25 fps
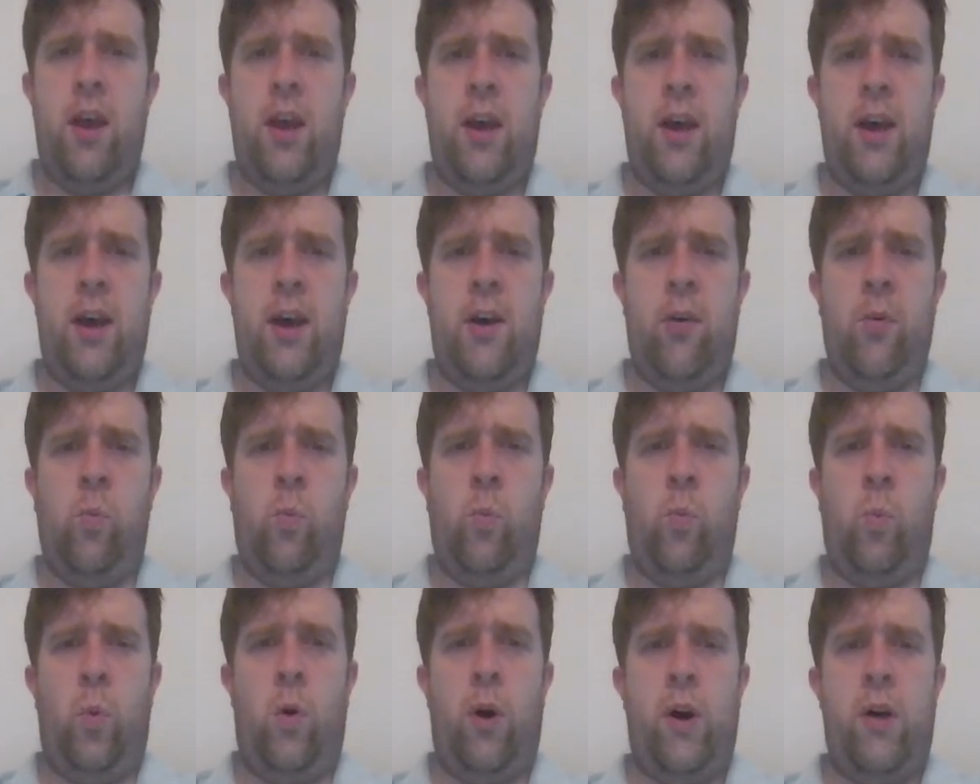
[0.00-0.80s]
Uh,
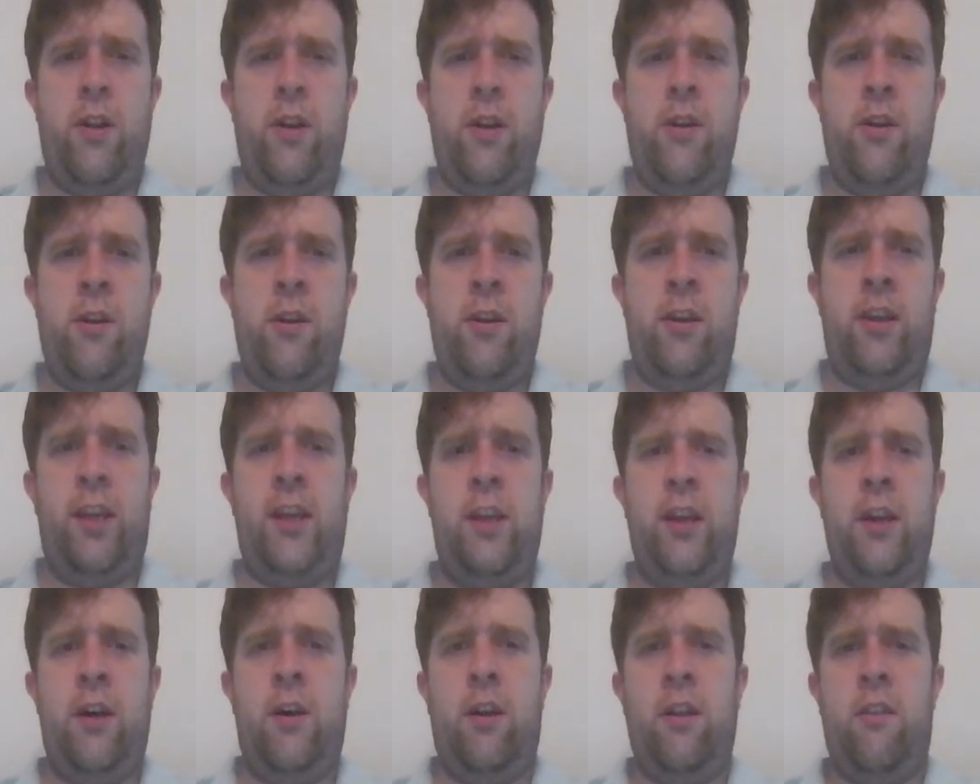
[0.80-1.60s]
1
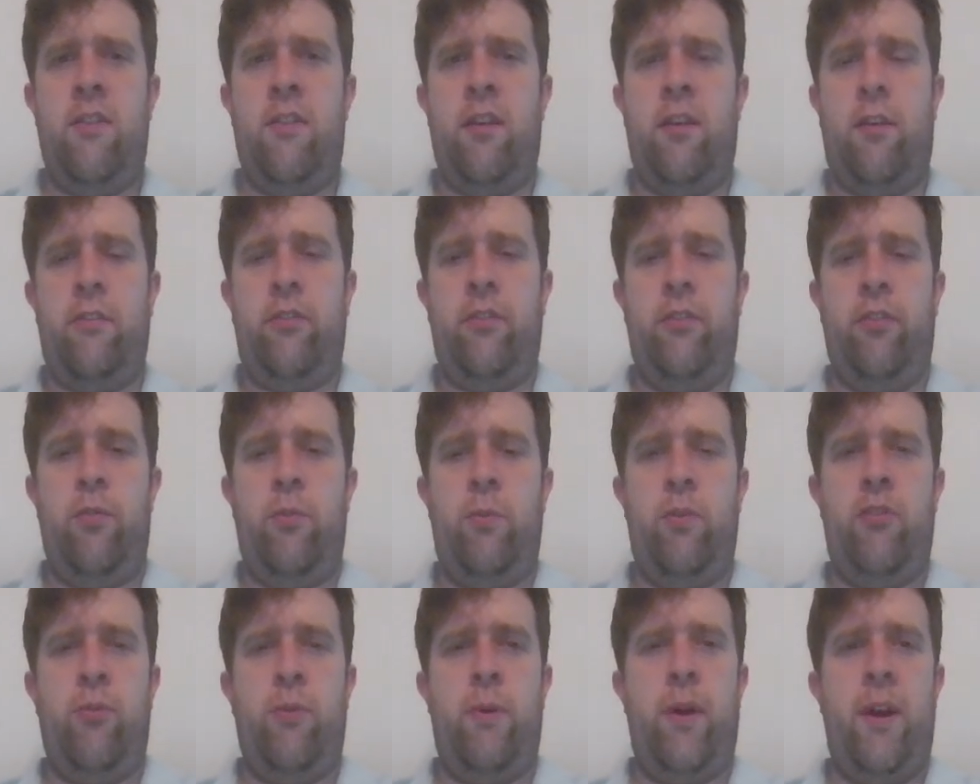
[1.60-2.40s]
here tells
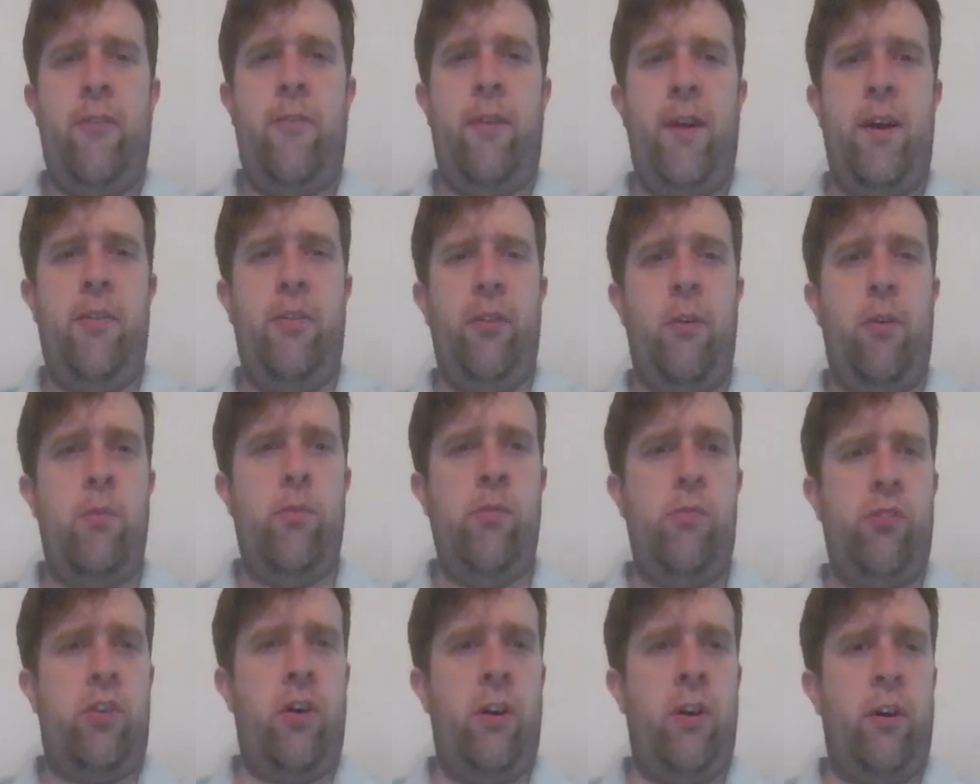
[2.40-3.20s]
us which way around
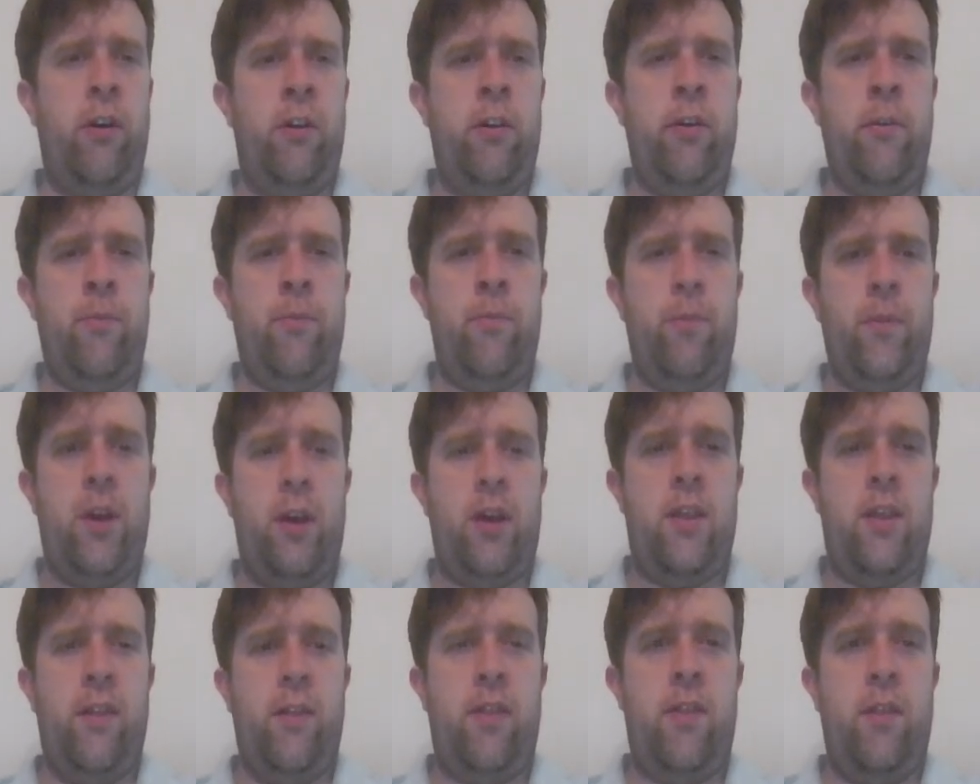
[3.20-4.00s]
those go,
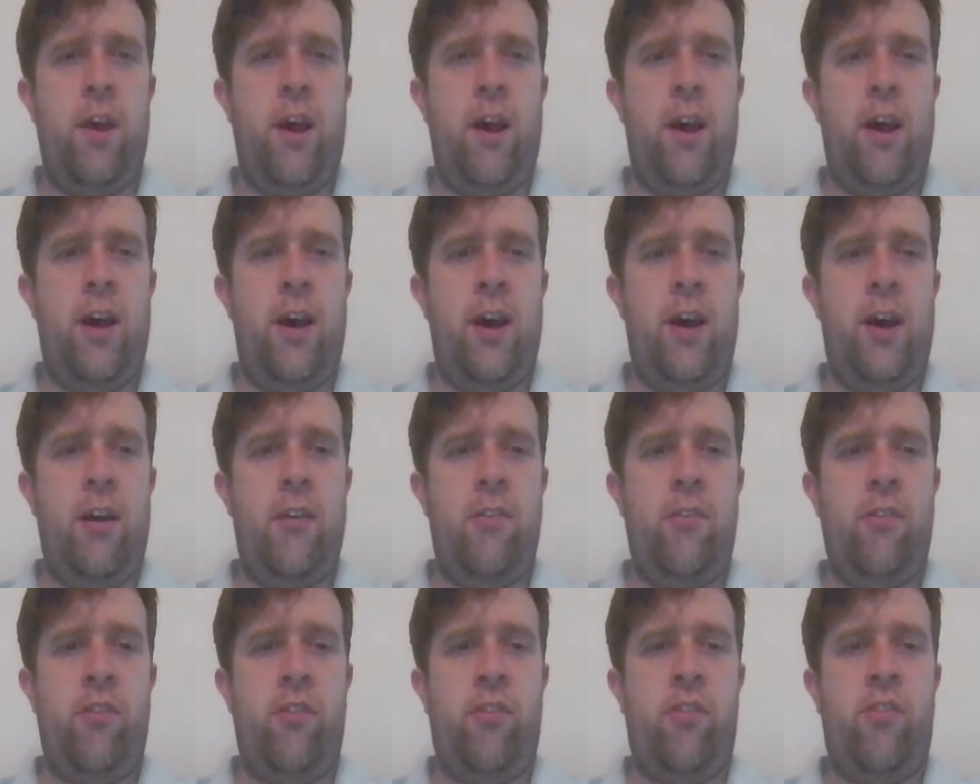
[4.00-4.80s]
and
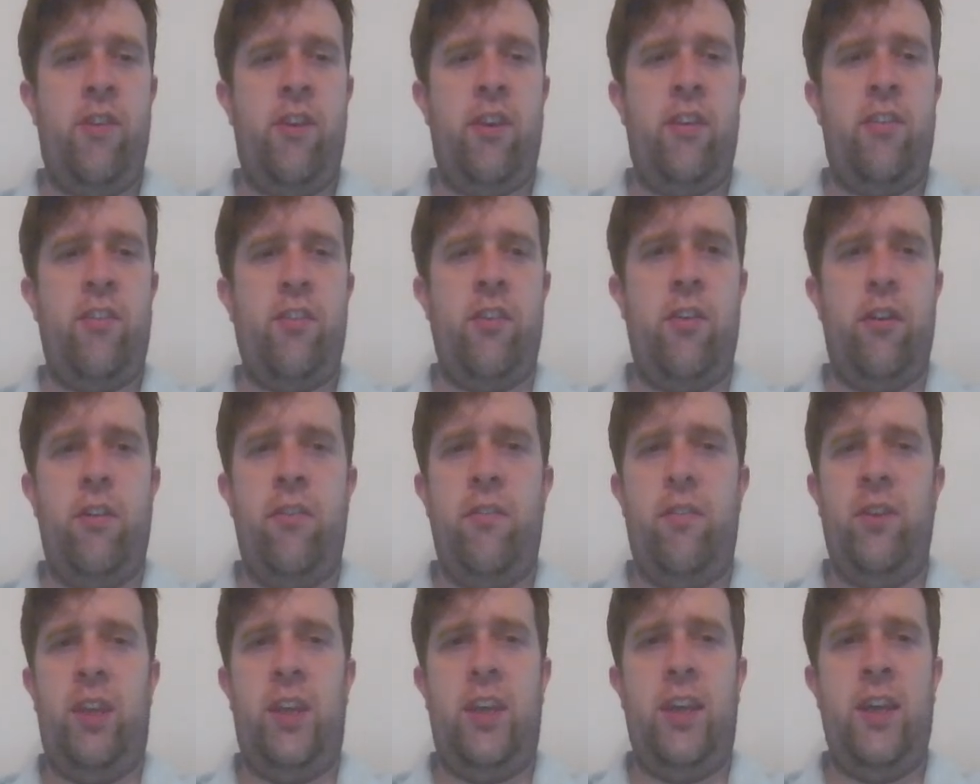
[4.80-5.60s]
uh, 6
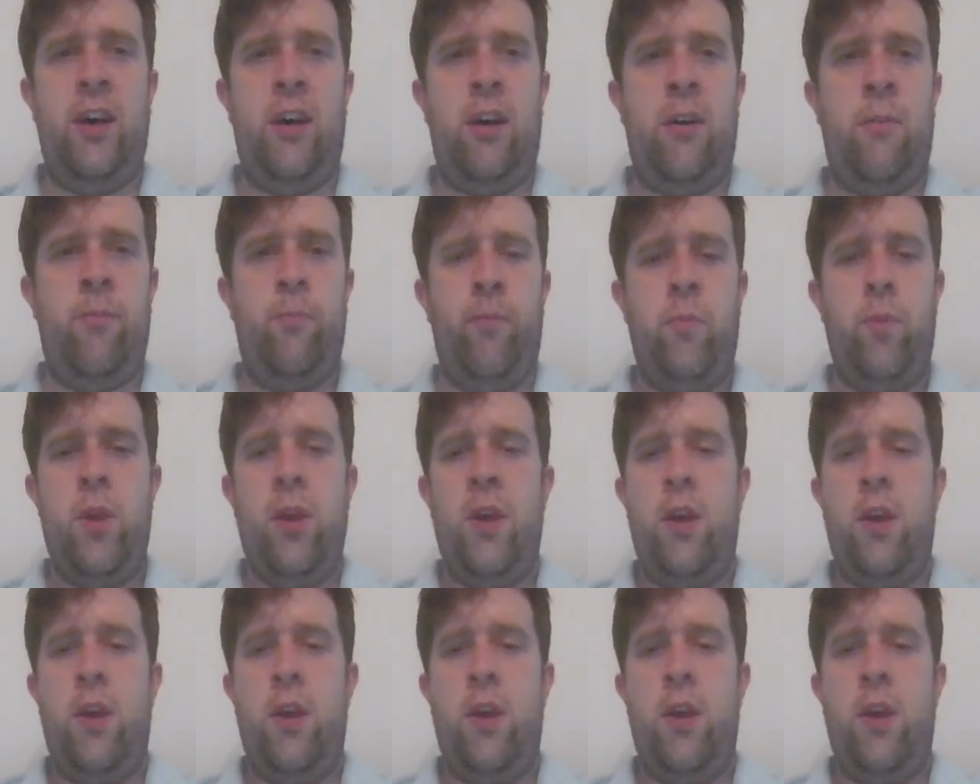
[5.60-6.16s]
over here